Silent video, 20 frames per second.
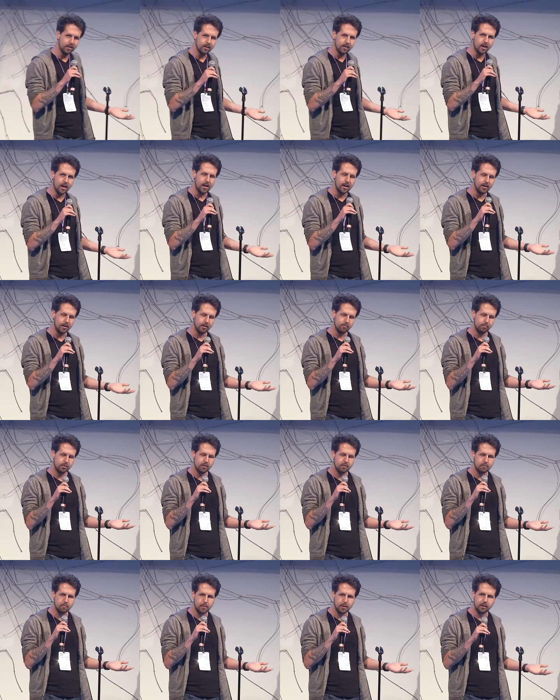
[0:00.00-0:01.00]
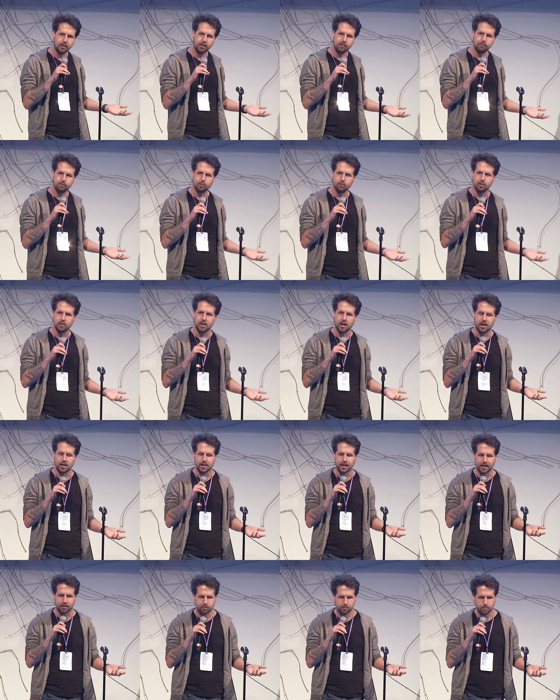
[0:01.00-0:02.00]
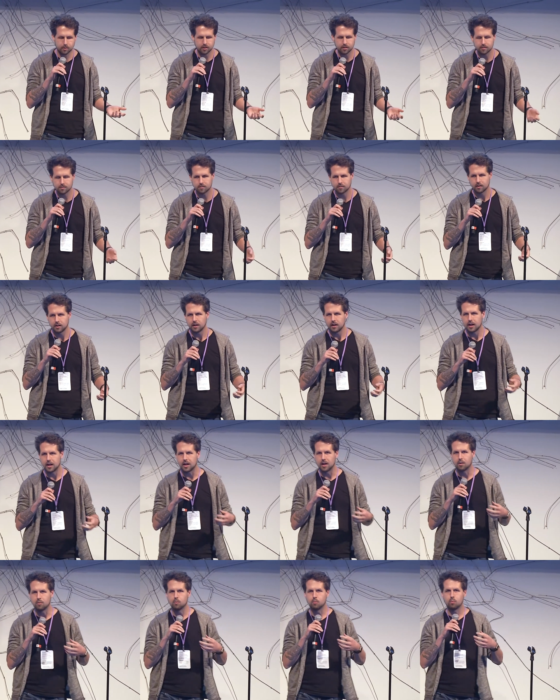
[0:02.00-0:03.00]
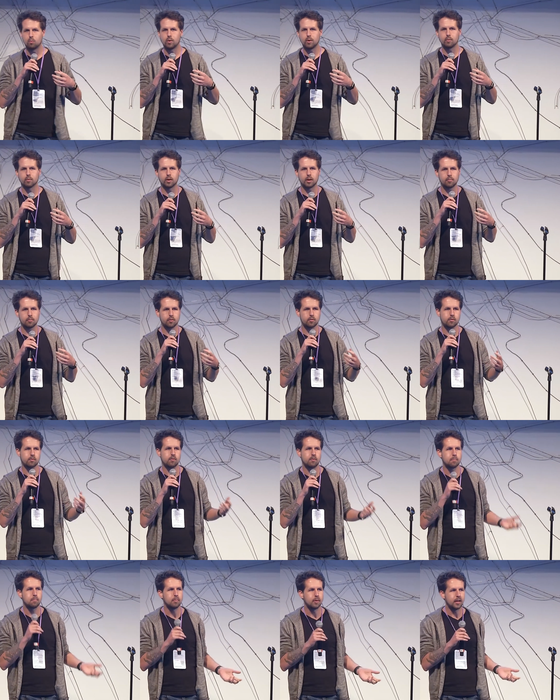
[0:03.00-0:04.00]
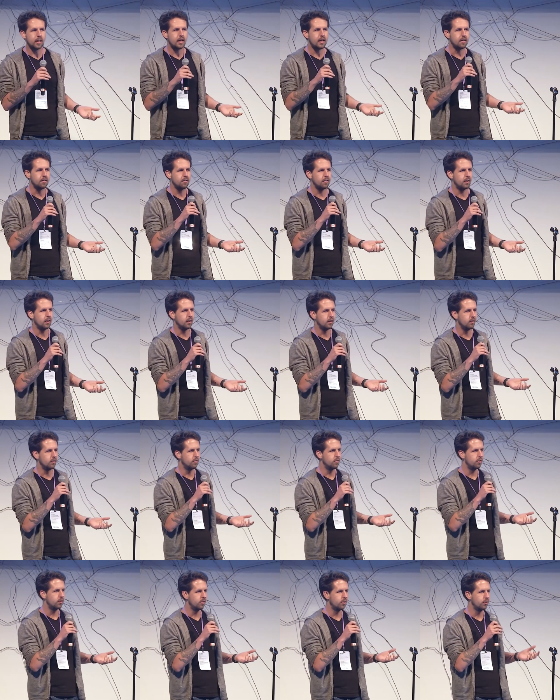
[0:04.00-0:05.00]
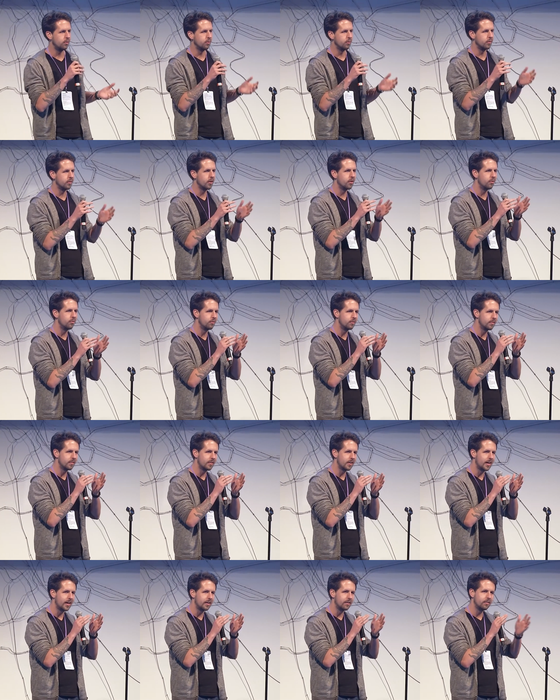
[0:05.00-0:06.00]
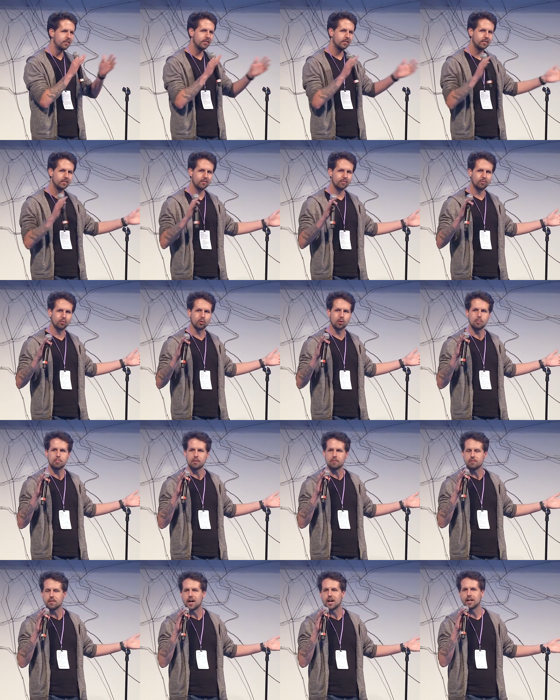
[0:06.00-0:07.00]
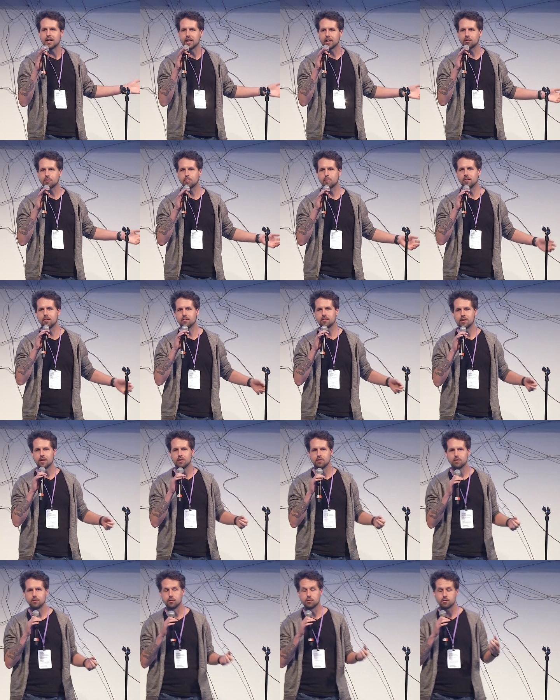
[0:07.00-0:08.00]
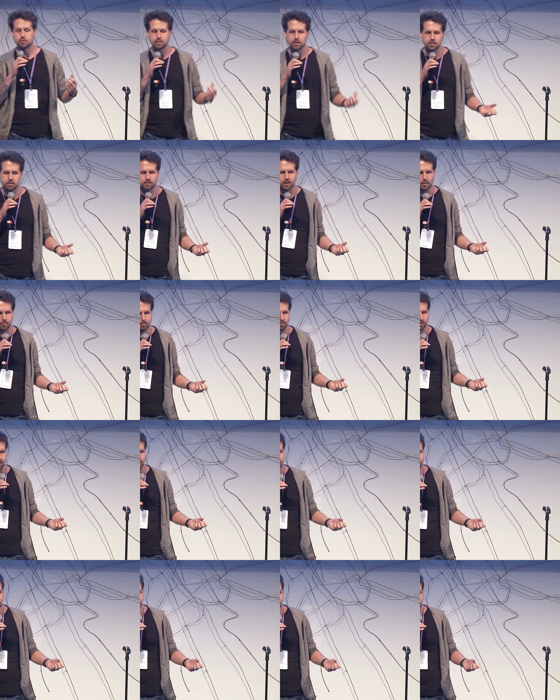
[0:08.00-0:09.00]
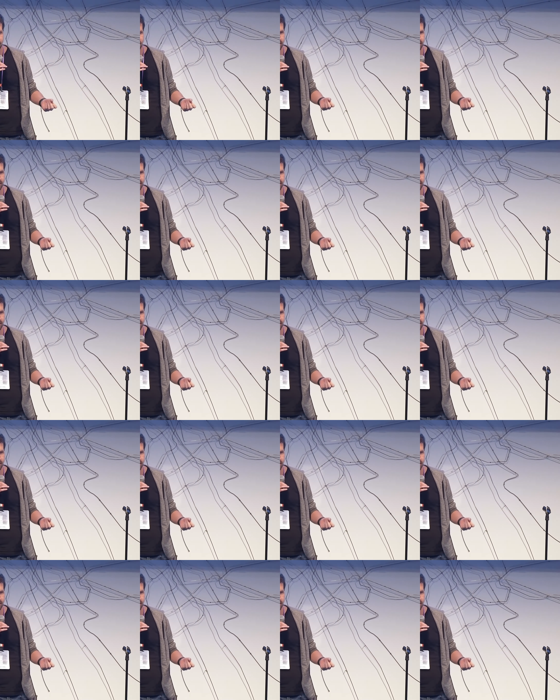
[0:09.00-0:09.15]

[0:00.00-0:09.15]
observability for non-experts, and we were able to split into that group of non-experts into 3 subgroups.